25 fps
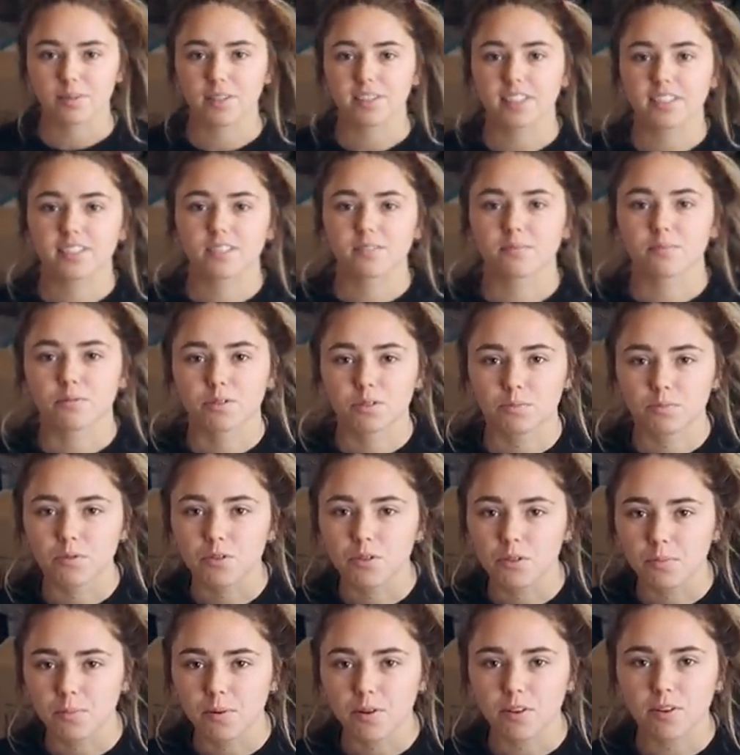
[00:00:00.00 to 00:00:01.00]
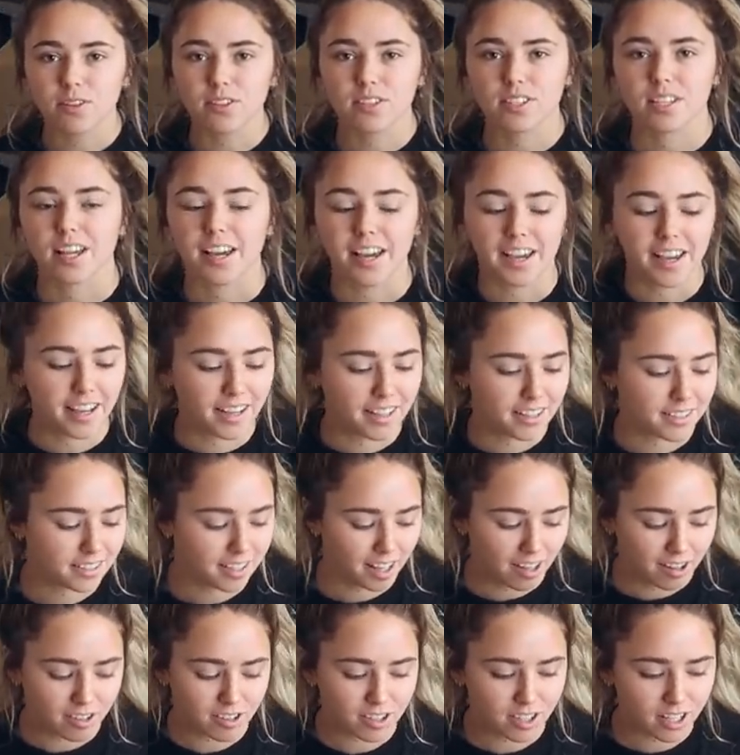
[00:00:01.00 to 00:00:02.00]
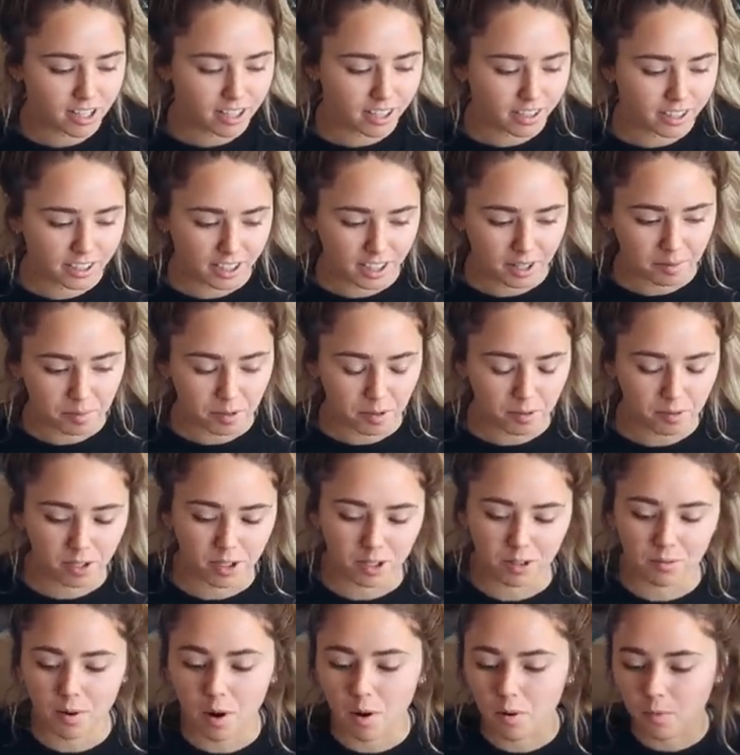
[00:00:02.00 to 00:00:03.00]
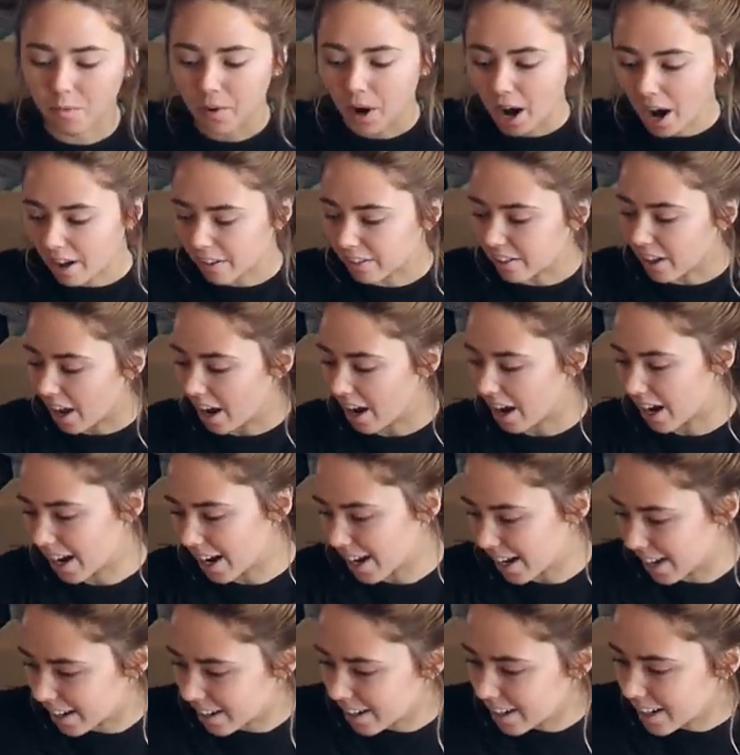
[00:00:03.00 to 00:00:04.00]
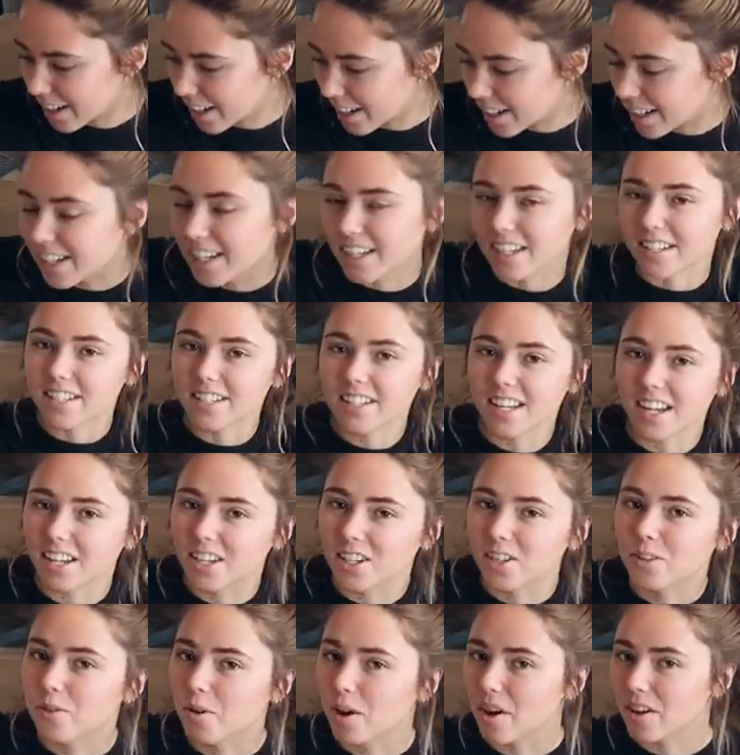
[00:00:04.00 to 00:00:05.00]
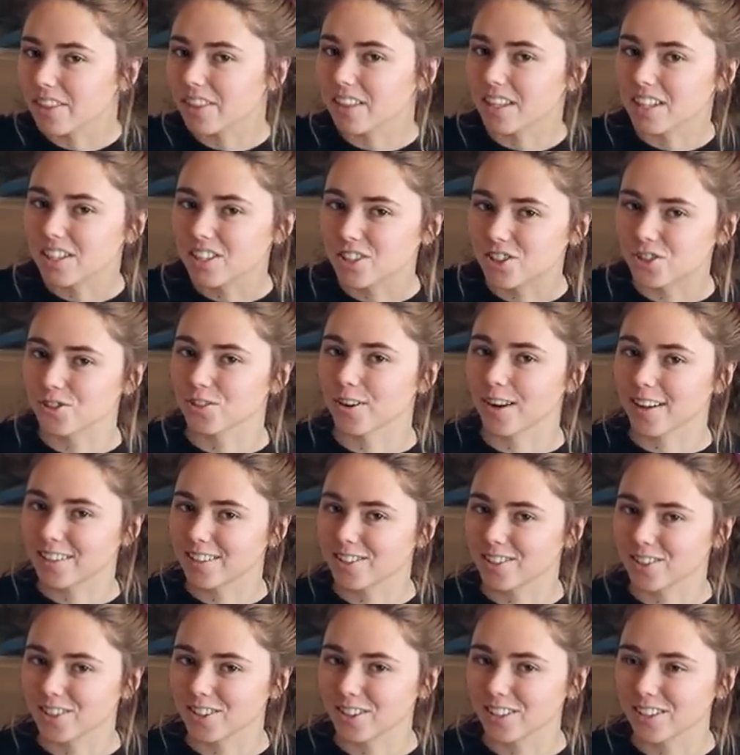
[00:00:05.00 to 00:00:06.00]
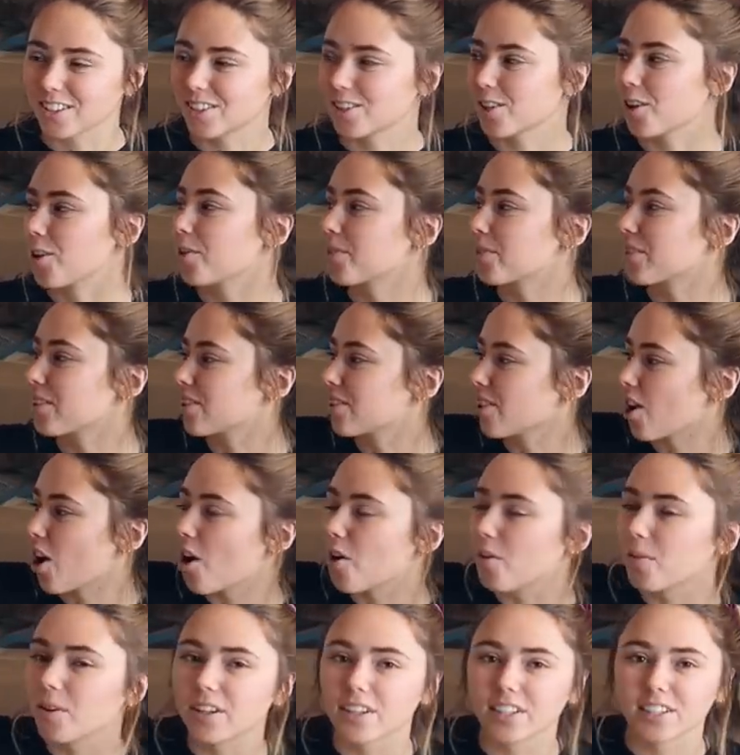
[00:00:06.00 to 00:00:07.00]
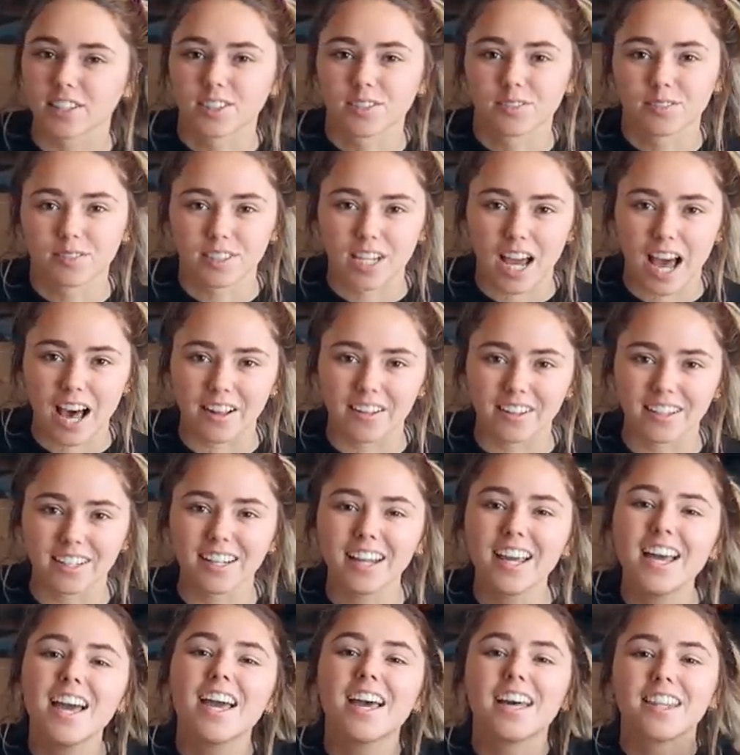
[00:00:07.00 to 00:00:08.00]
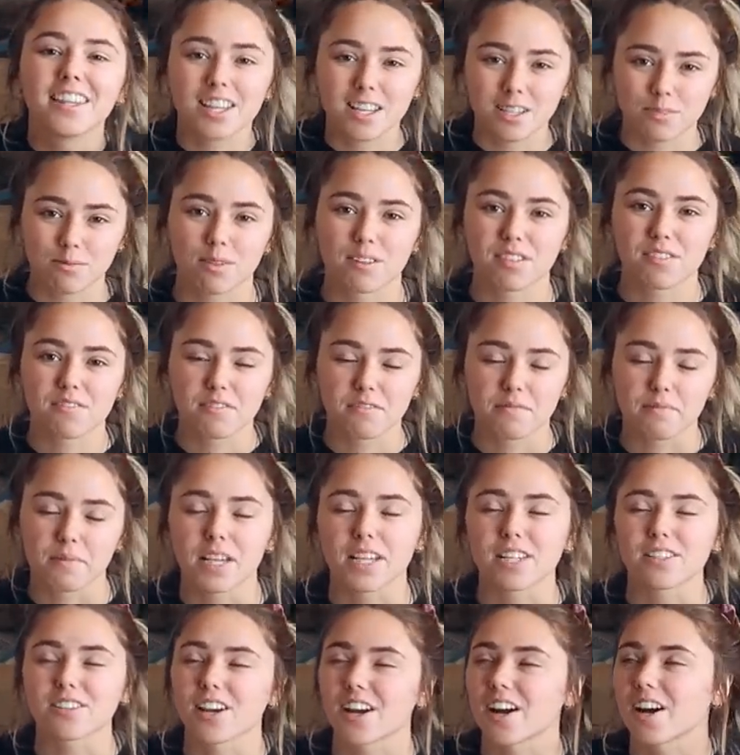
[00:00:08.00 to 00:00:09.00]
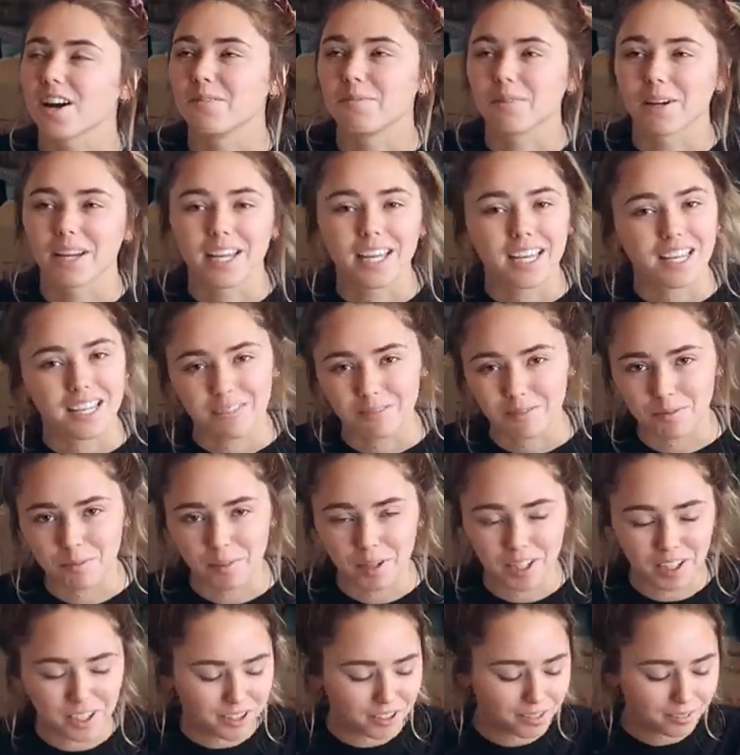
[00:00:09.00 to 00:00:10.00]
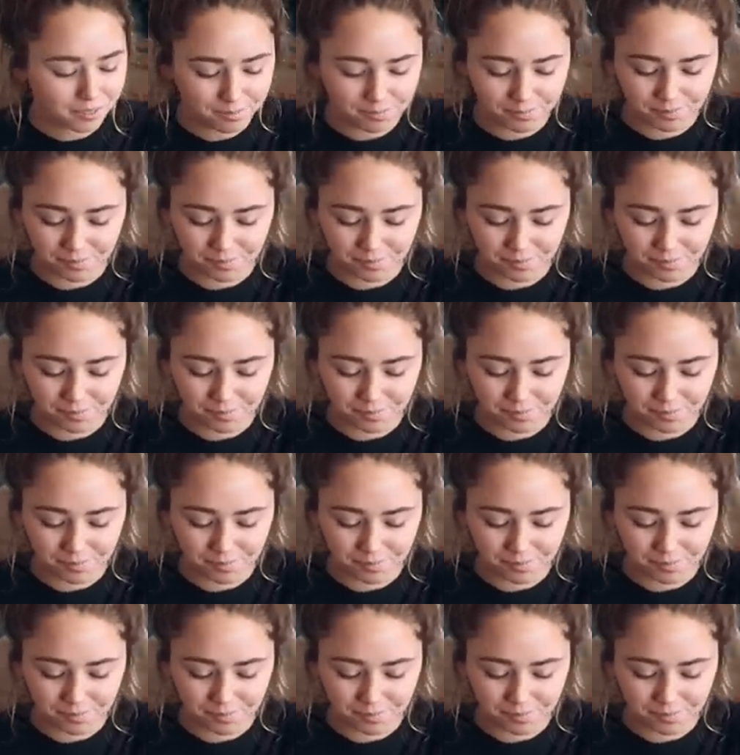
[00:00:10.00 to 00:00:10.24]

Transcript: We had some smoothie bowls and Dom's gonna clean up the room while I continue on this dresser. So the tall one is for Dallin, this one's for me so I gotta make it even better.